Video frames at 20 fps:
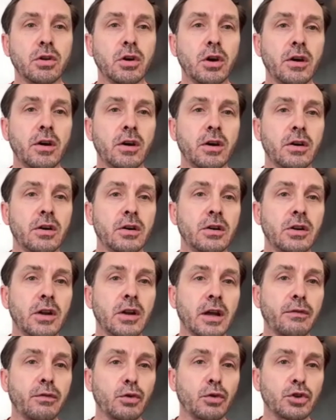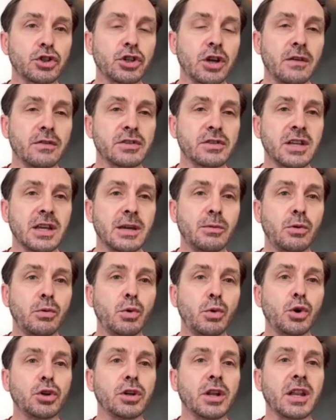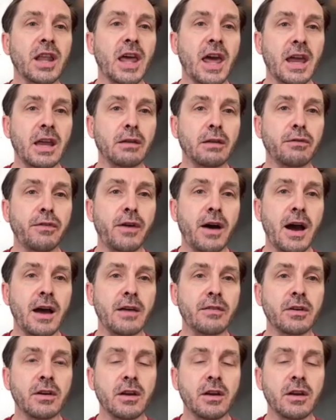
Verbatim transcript: uh, like for shelf stable, will go at eight point five.